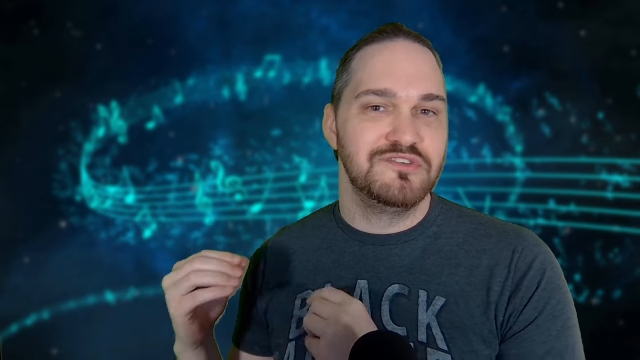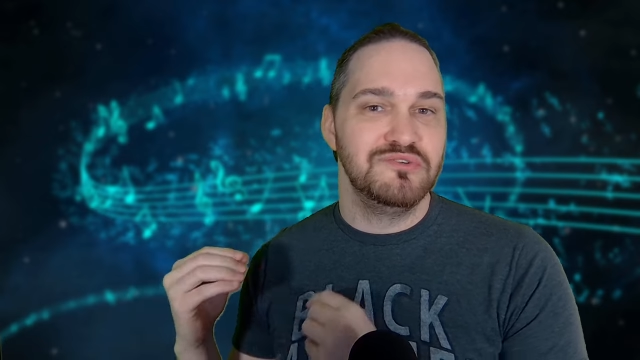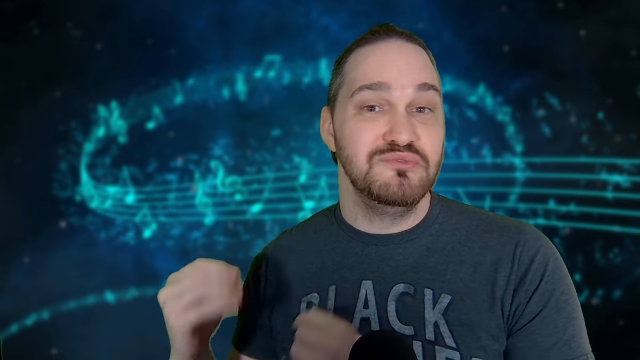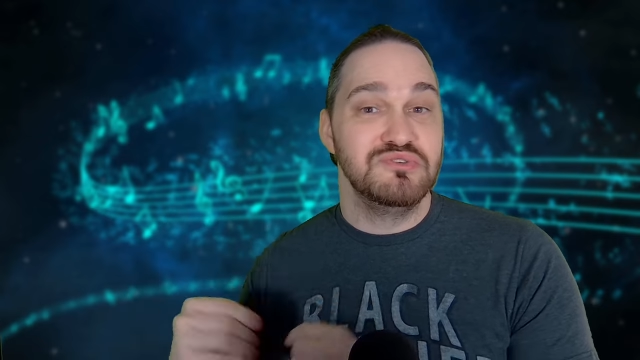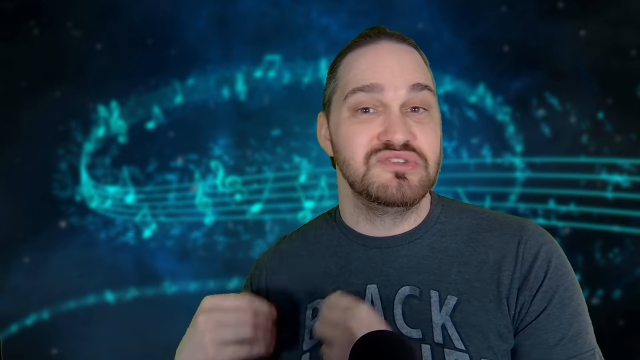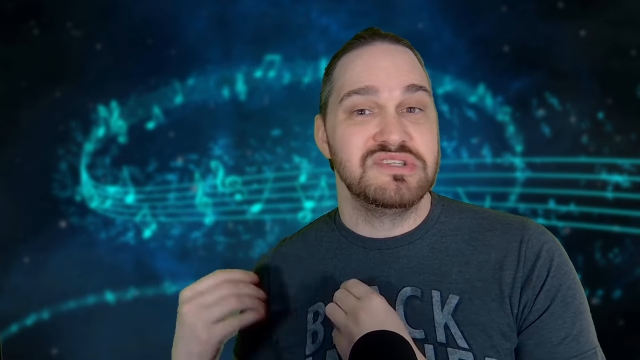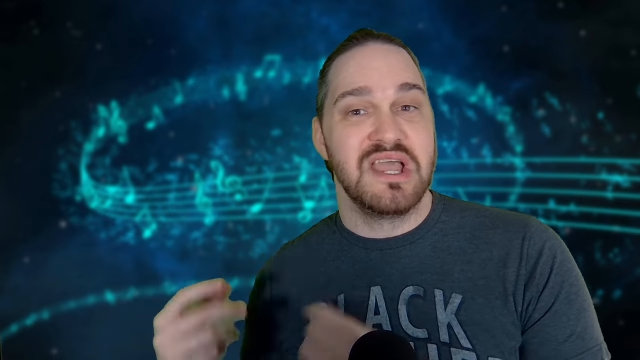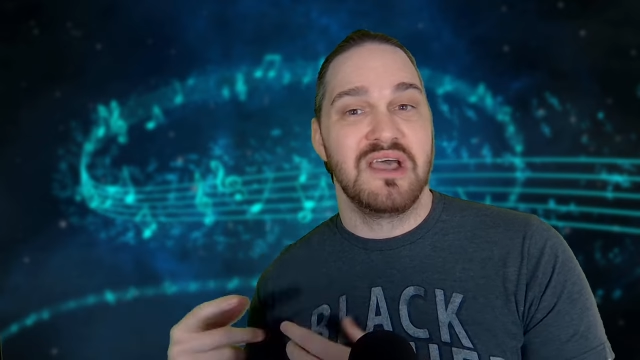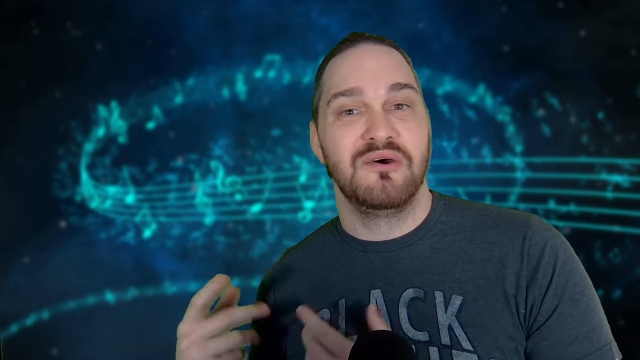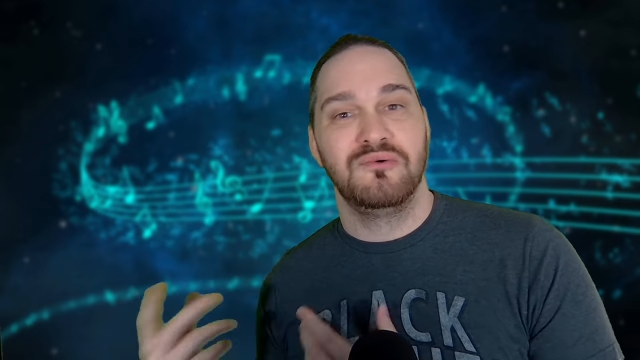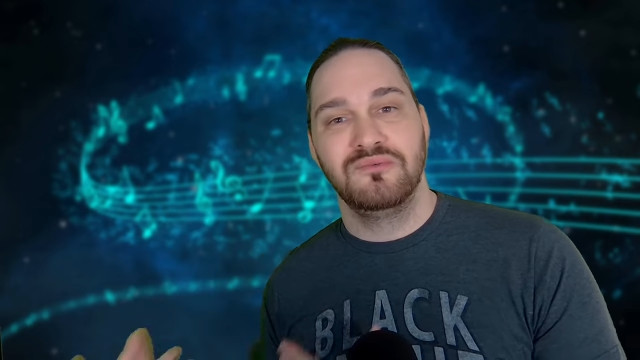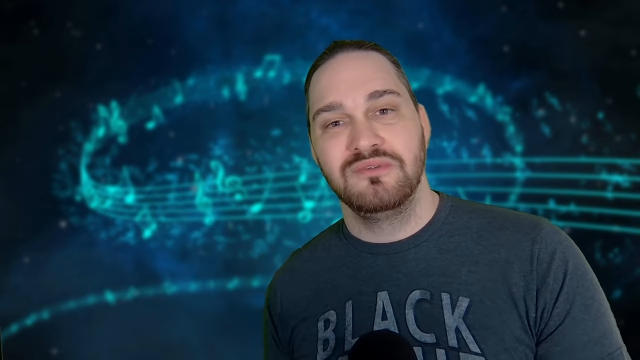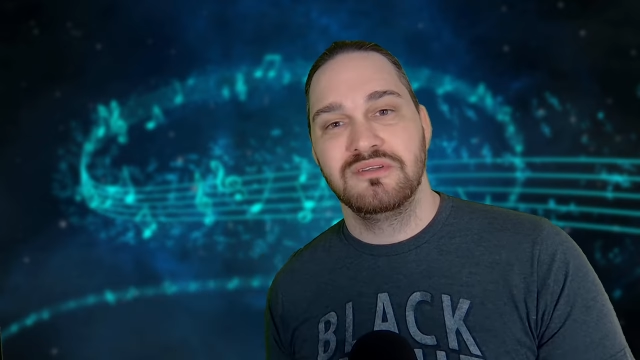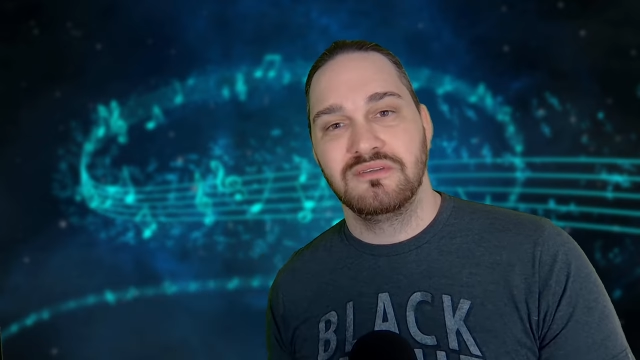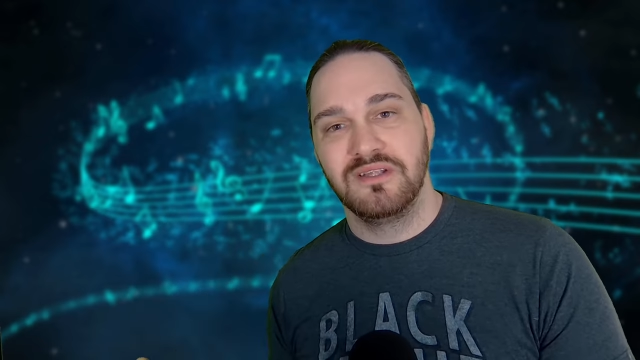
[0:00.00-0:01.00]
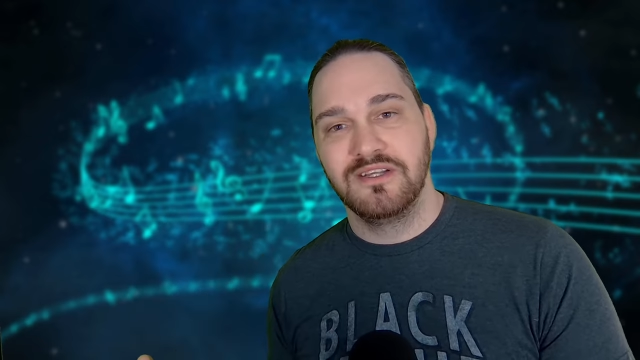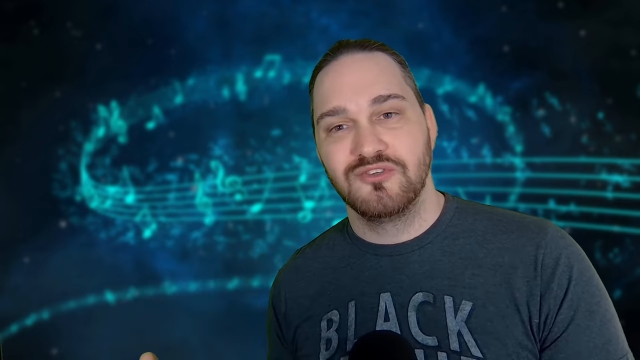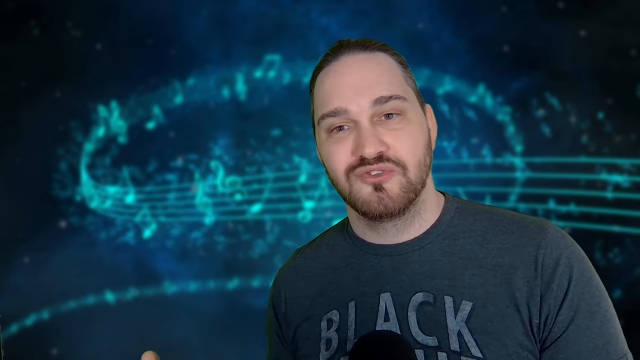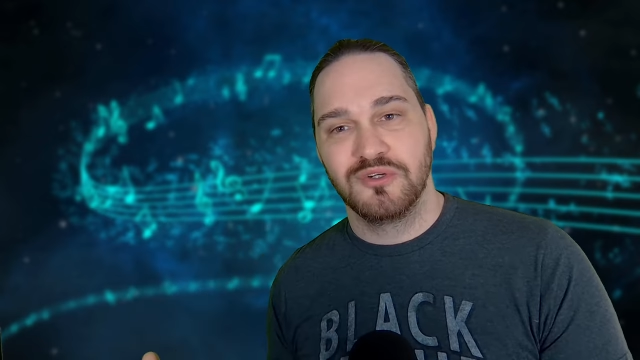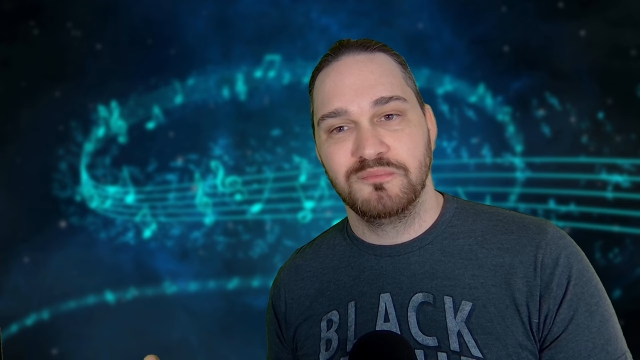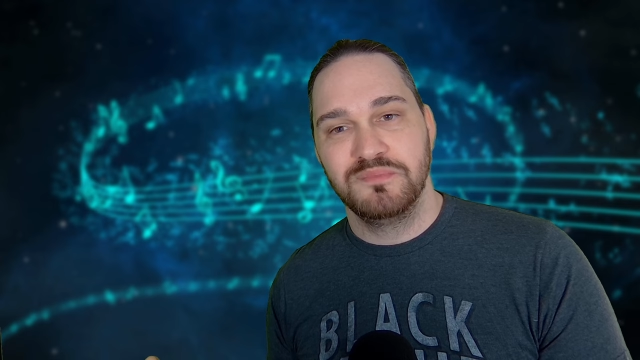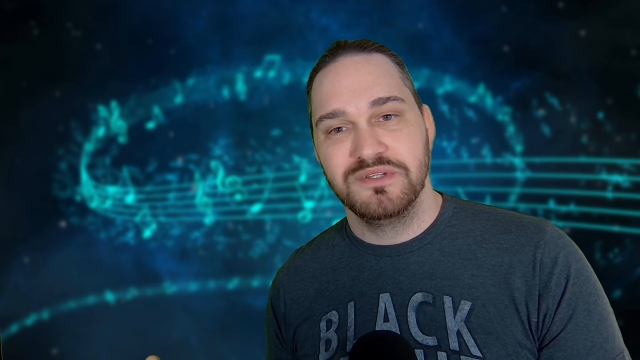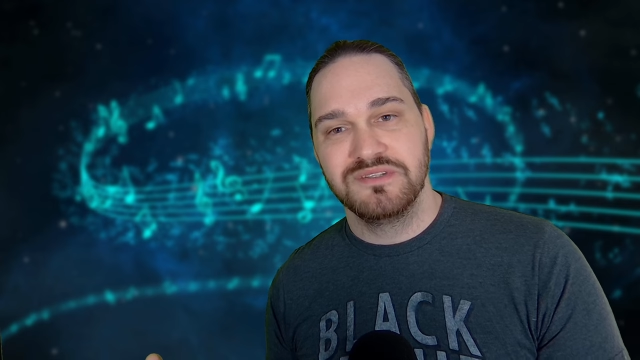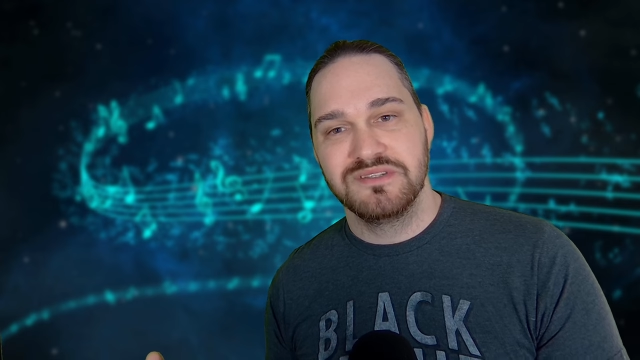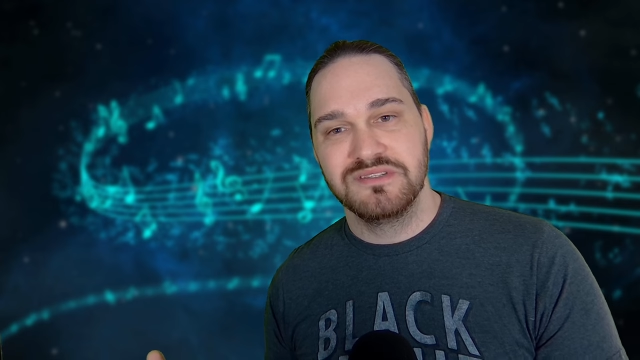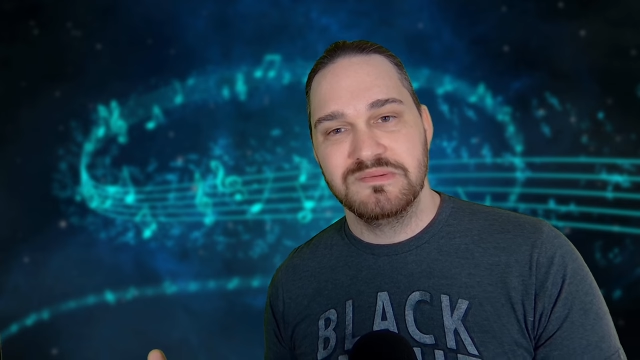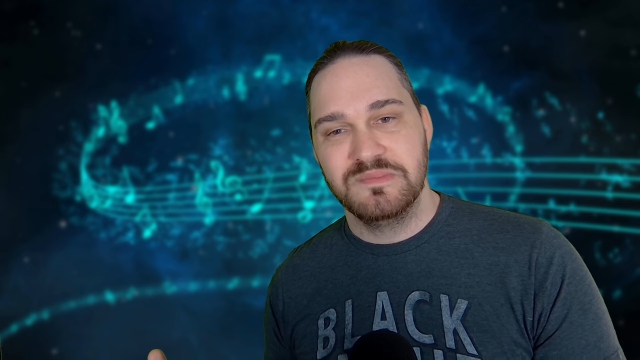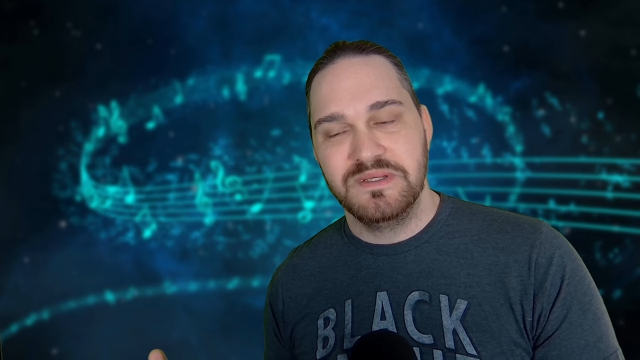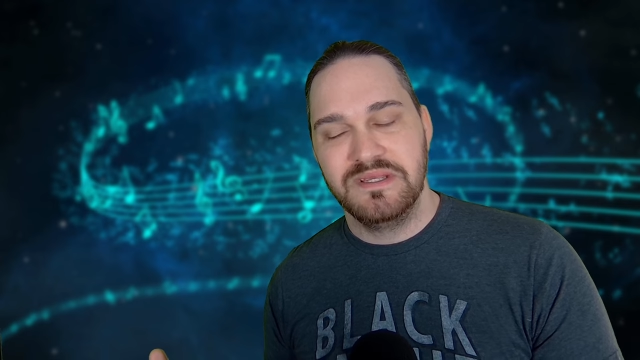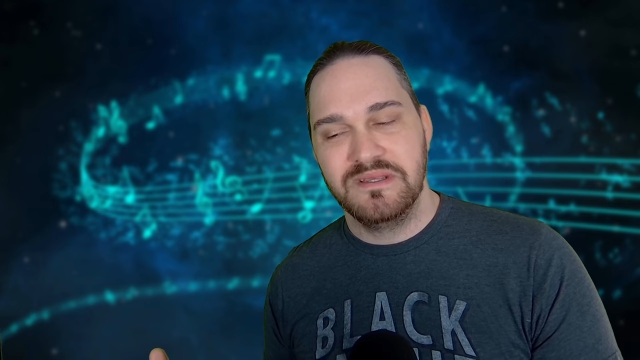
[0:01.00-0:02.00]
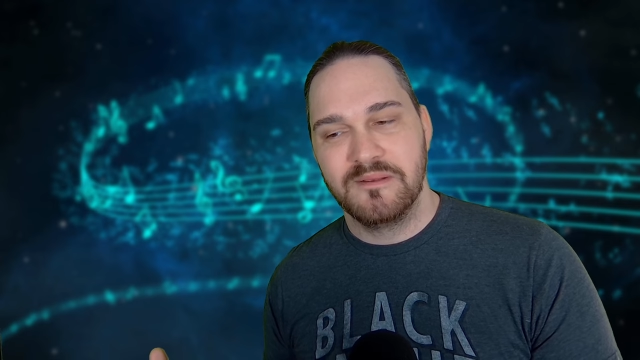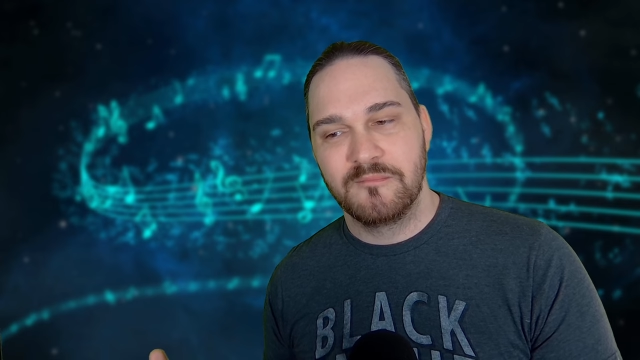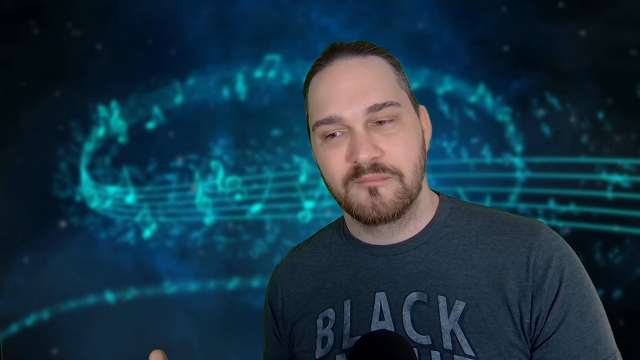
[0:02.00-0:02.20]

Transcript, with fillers: to sound like trumpets to me.